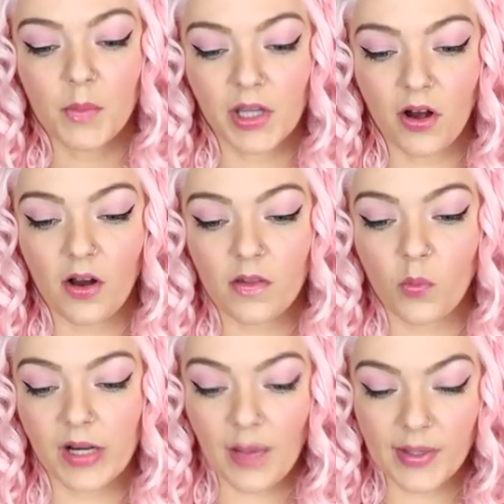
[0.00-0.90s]
because
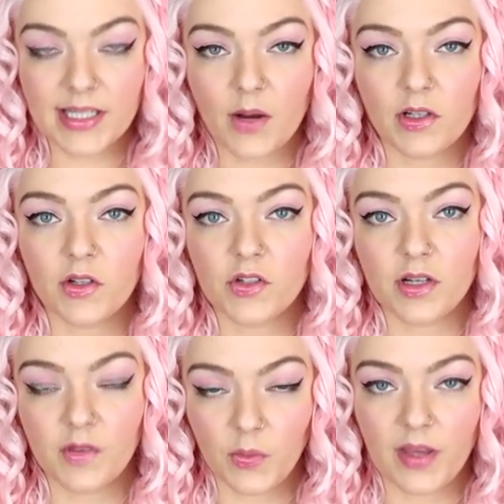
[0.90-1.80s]
when I went down to
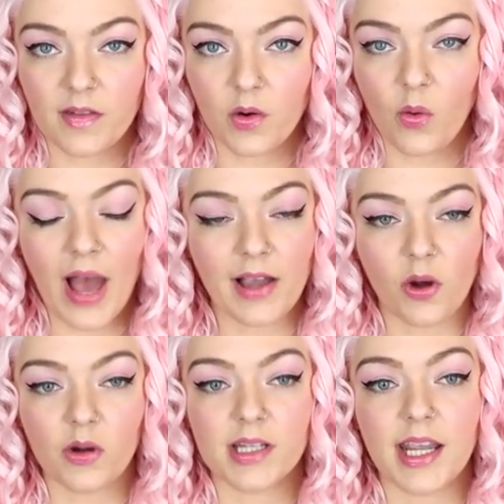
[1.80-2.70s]
London a few weeks ago, I
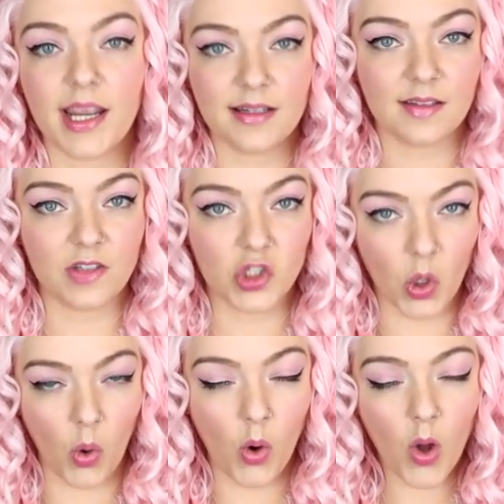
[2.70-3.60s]
got it in
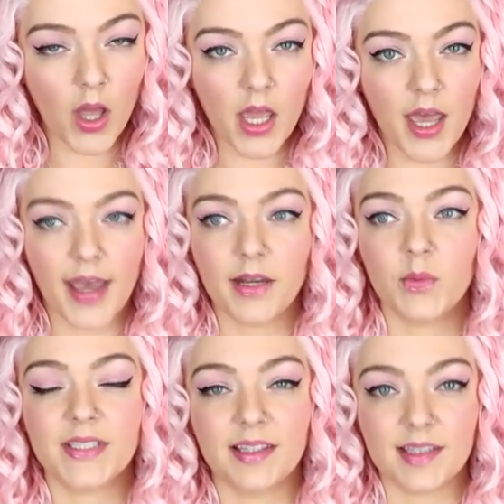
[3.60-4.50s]
store and it
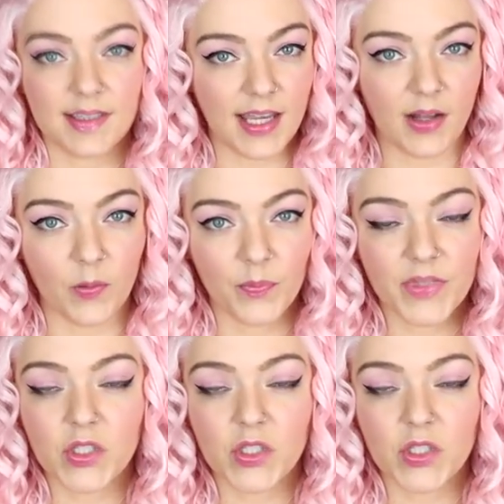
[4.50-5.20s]
was in the sale.